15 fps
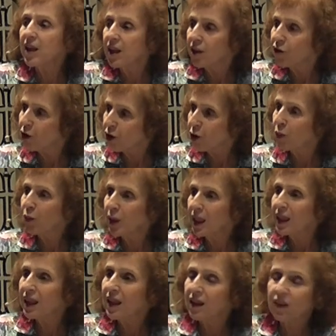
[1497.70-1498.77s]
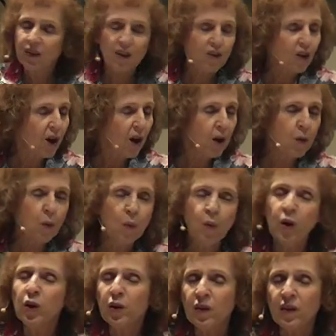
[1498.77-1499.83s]
the degree that Satan
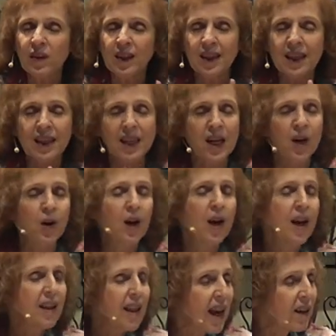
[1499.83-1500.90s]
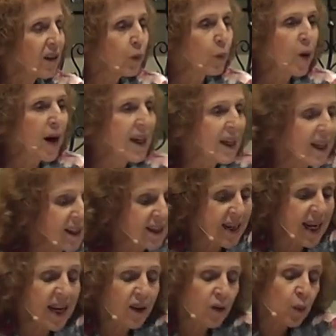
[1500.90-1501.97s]
works in there. That's why he
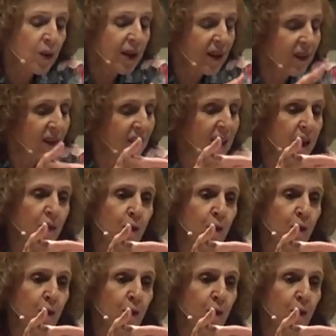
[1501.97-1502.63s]
takes when the seed